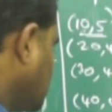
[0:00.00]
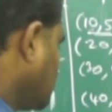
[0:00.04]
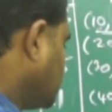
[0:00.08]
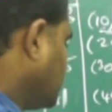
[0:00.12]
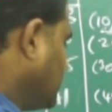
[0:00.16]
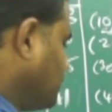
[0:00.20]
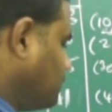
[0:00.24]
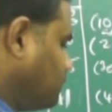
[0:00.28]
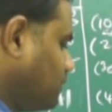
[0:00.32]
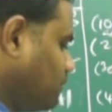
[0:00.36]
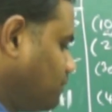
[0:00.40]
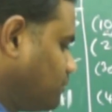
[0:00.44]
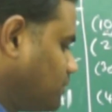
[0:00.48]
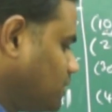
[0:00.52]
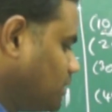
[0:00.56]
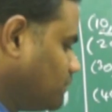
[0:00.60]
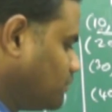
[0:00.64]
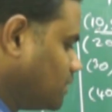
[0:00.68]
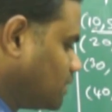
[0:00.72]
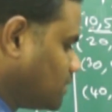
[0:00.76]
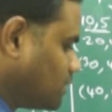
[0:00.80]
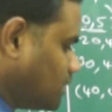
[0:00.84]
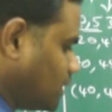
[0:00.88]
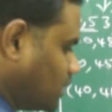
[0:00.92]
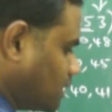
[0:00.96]
Then 50
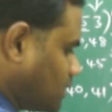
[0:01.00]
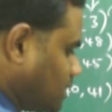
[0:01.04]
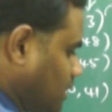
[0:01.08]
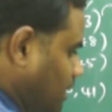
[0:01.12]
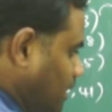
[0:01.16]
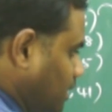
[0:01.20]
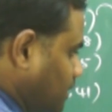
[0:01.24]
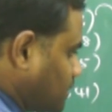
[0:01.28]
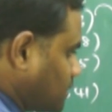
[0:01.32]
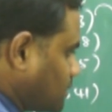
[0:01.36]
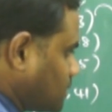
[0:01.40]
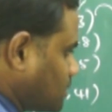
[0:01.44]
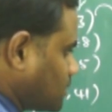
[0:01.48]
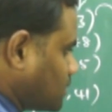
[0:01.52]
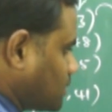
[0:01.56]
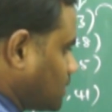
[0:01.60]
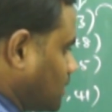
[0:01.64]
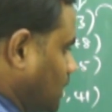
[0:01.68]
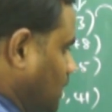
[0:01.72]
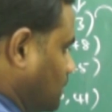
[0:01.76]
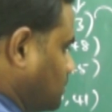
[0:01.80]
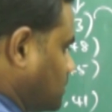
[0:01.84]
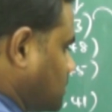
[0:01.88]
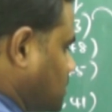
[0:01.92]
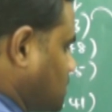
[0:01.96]
with 38
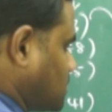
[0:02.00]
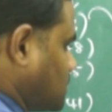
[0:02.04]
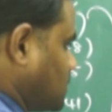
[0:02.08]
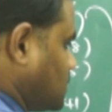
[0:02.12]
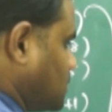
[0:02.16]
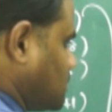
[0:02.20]
comes